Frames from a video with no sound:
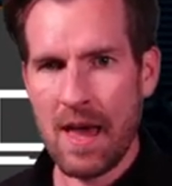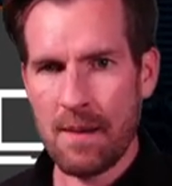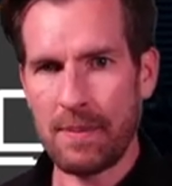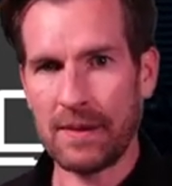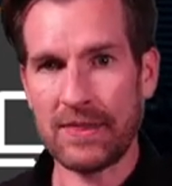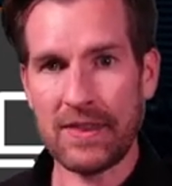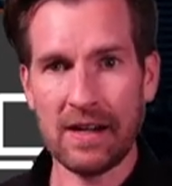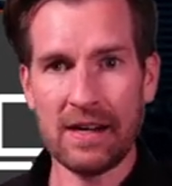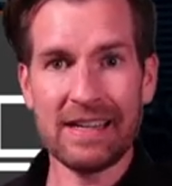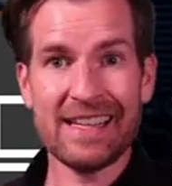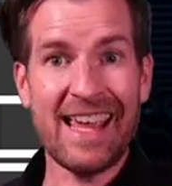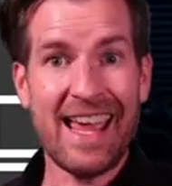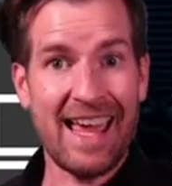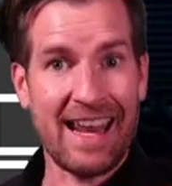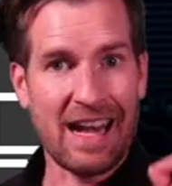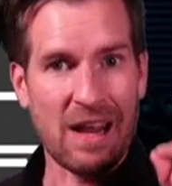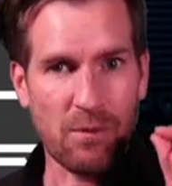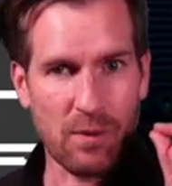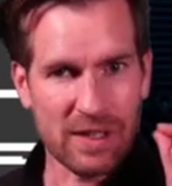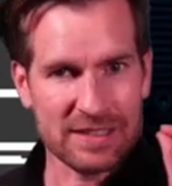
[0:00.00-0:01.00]
But there
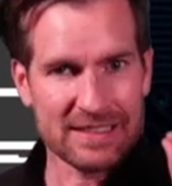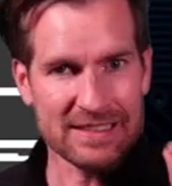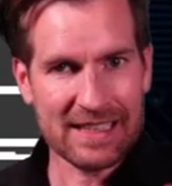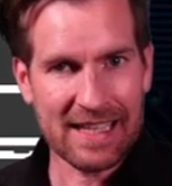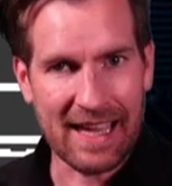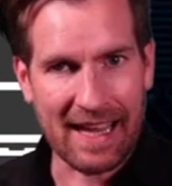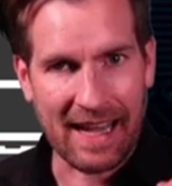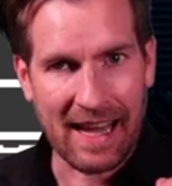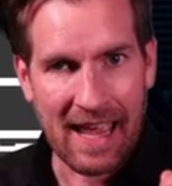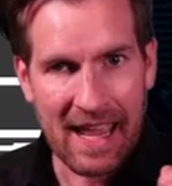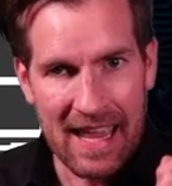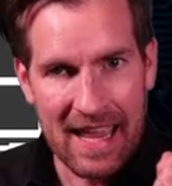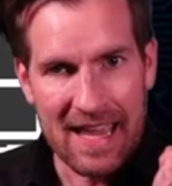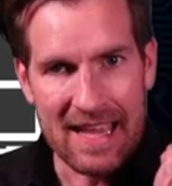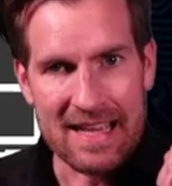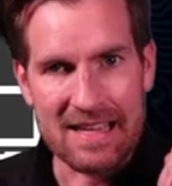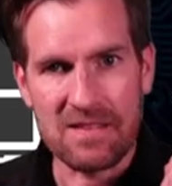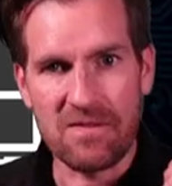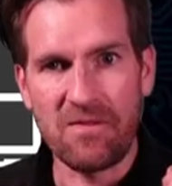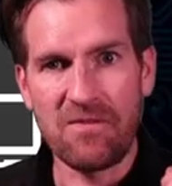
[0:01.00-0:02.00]
again, once again,
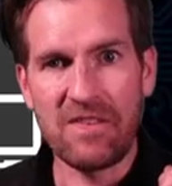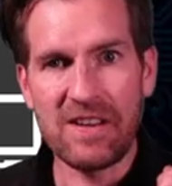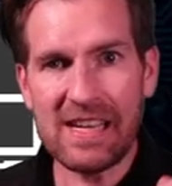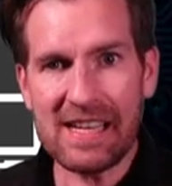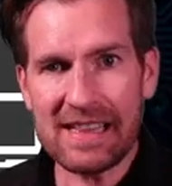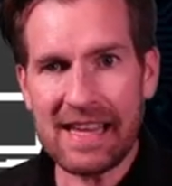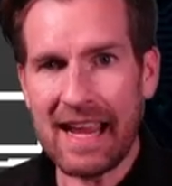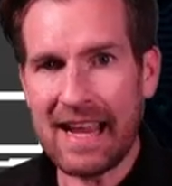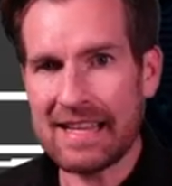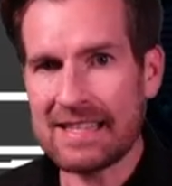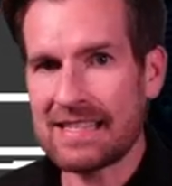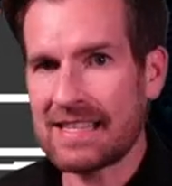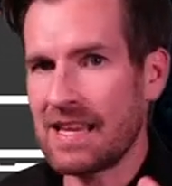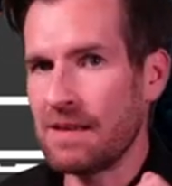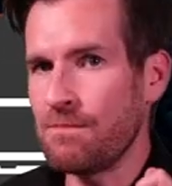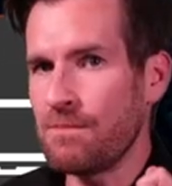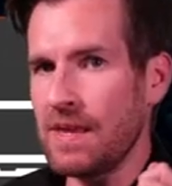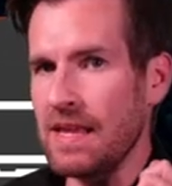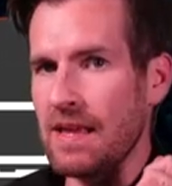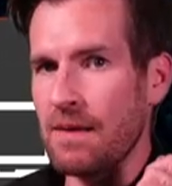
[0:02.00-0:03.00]
is VLANs
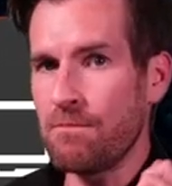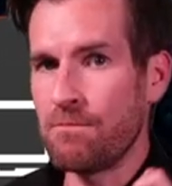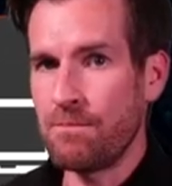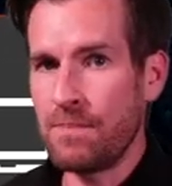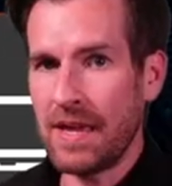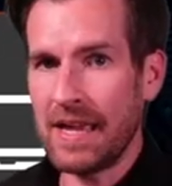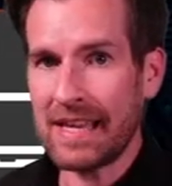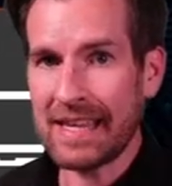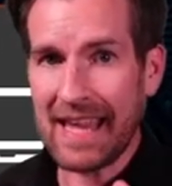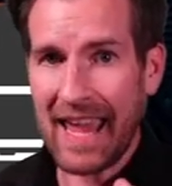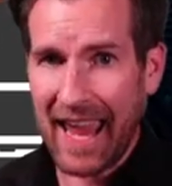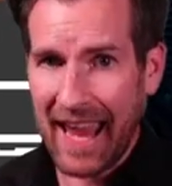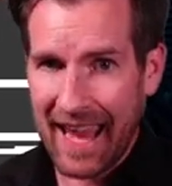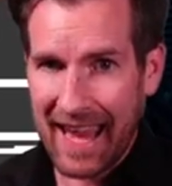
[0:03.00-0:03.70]
can be a big